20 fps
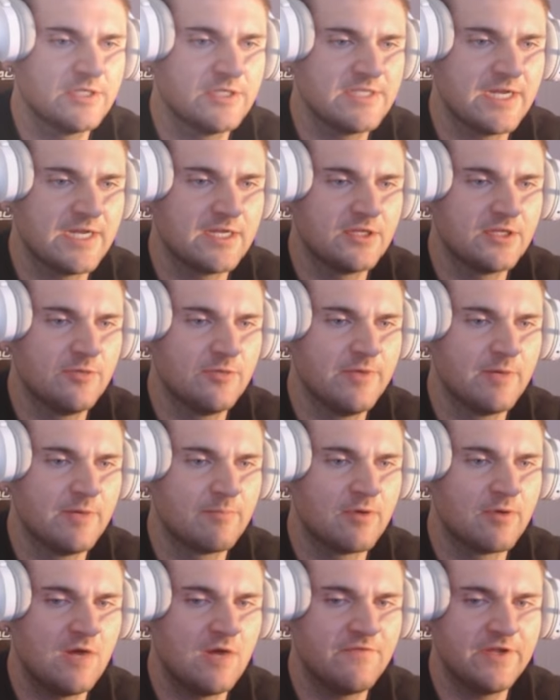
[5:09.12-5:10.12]
to take a little bit of
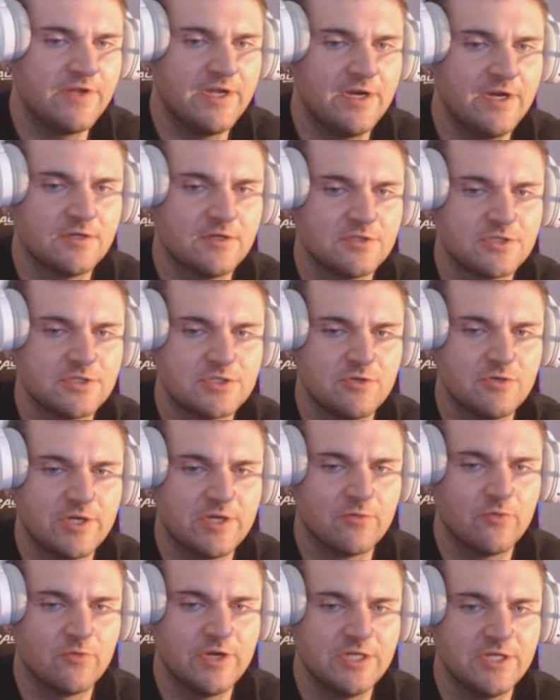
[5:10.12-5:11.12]
profit here just so we
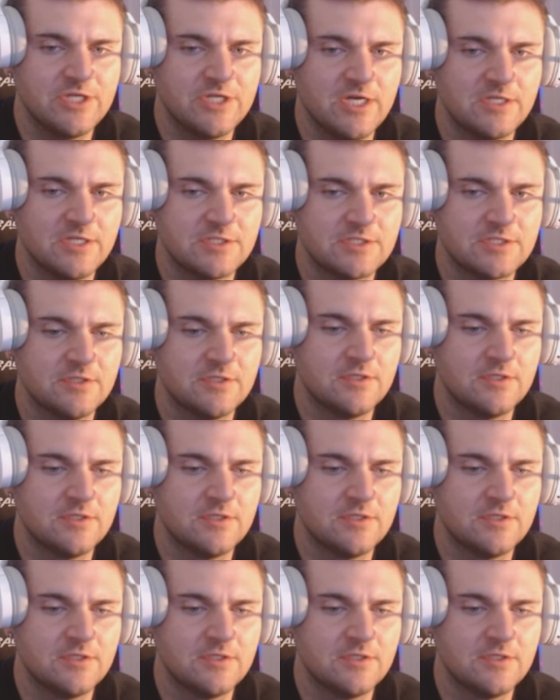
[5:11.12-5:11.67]
can readjust.